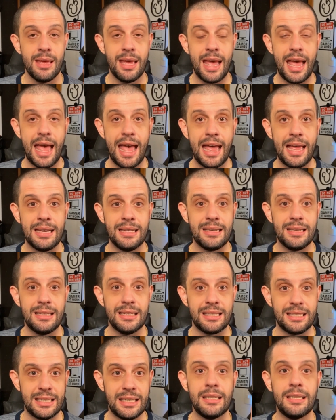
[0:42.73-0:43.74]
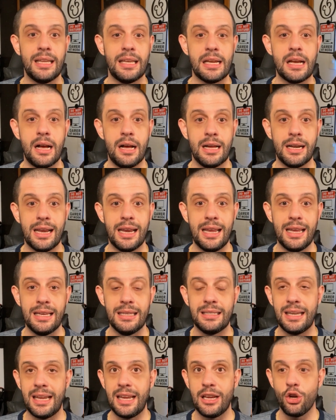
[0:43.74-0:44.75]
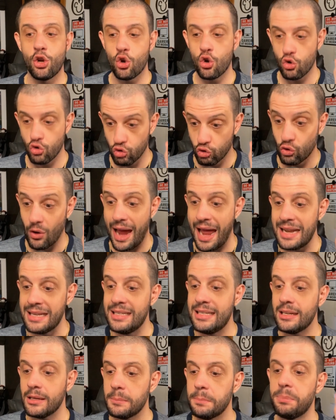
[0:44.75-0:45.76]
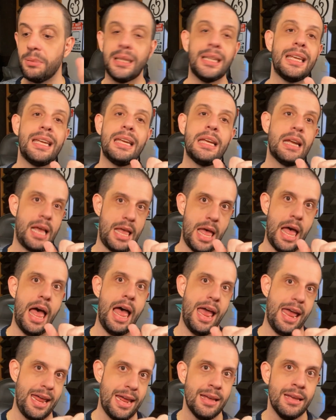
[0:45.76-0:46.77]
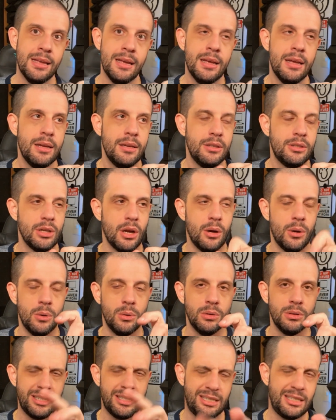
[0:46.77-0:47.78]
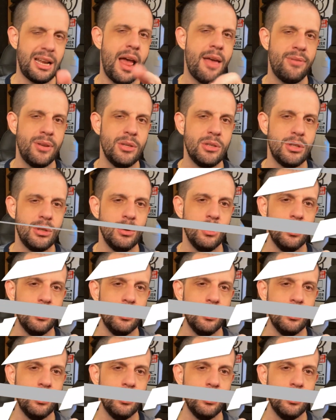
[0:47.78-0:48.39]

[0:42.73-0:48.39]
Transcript: and the ceiling on it is incredibly high. So let's dive into